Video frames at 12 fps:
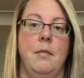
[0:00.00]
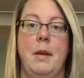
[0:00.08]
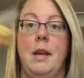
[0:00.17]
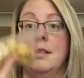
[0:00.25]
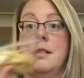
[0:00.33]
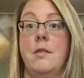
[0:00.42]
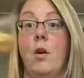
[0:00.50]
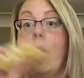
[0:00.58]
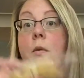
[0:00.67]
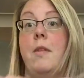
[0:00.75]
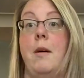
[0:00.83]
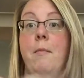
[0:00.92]
because the
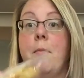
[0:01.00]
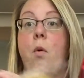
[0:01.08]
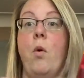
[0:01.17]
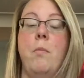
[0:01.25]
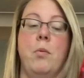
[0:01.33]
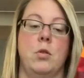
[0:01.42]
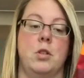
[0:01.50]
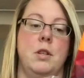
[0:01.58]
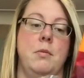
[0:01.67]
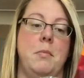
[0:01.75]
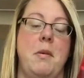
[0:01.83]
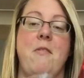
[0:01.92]
whole portion,
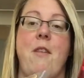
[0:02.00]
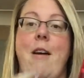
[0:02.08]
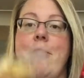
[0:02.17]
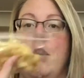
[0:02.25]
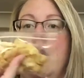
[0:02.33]
it would be 5.